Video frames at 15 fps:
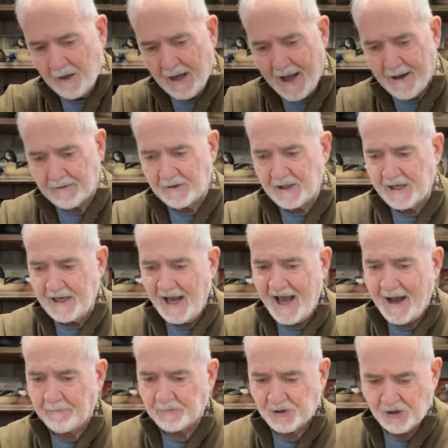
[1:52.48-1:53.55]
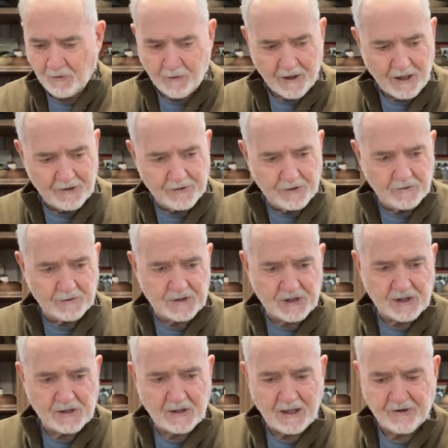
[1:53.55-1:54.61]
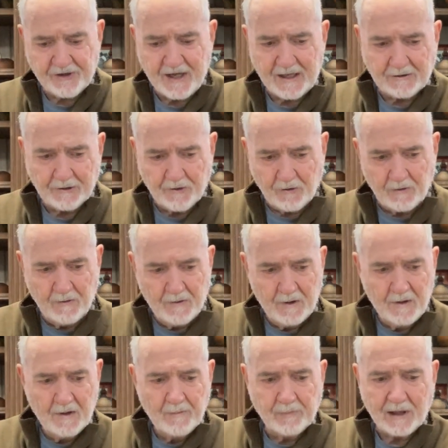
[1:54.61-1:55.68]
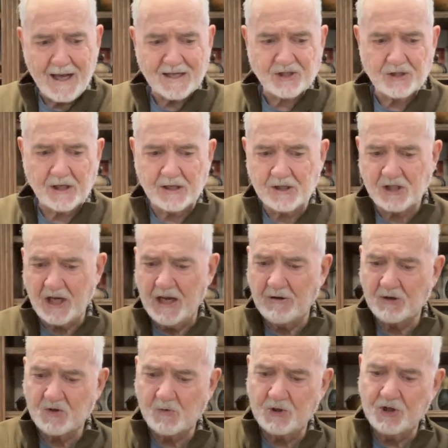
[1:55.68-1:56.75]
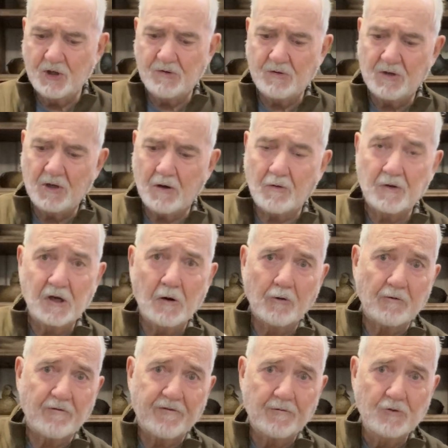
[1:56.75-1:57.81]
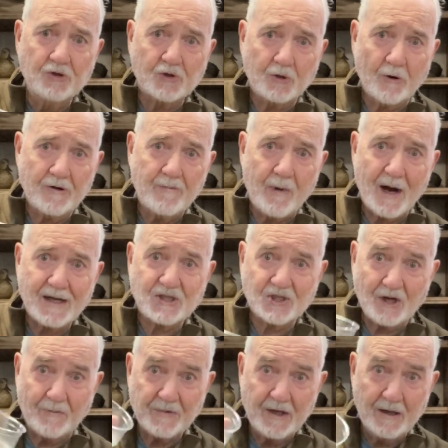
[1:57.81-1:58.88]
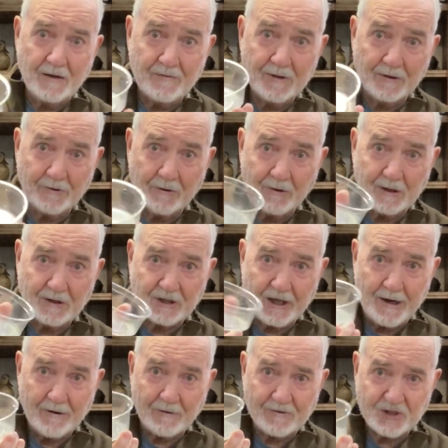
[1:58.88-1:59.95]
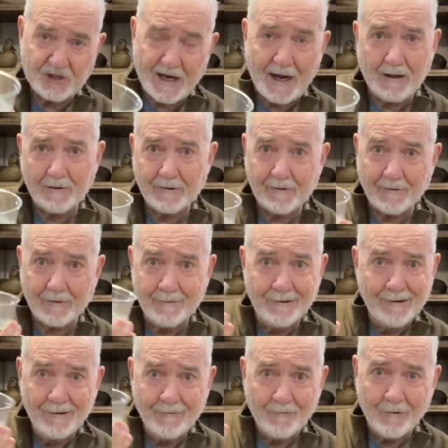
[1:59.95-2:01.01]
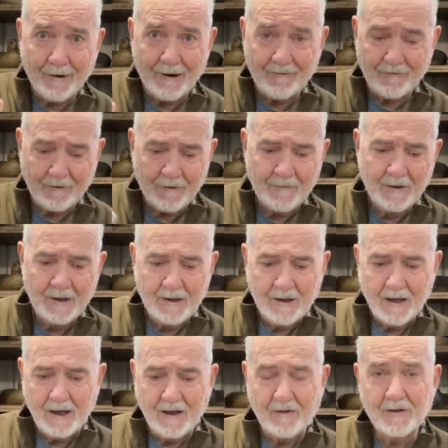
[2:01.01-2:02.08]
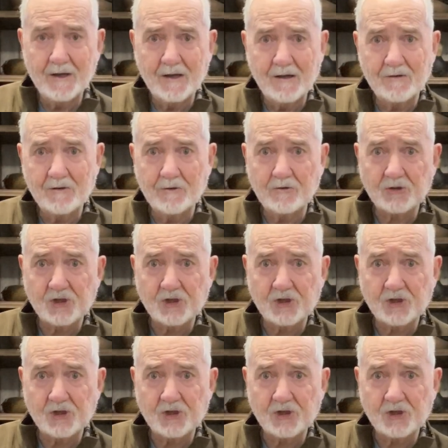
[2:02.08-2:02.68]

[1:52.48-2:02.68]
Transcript: out of the cap. So what I'll do is I'll take little plastic containers, which you go to the food store, you buy something, they give you a little container of salad or whatever, and little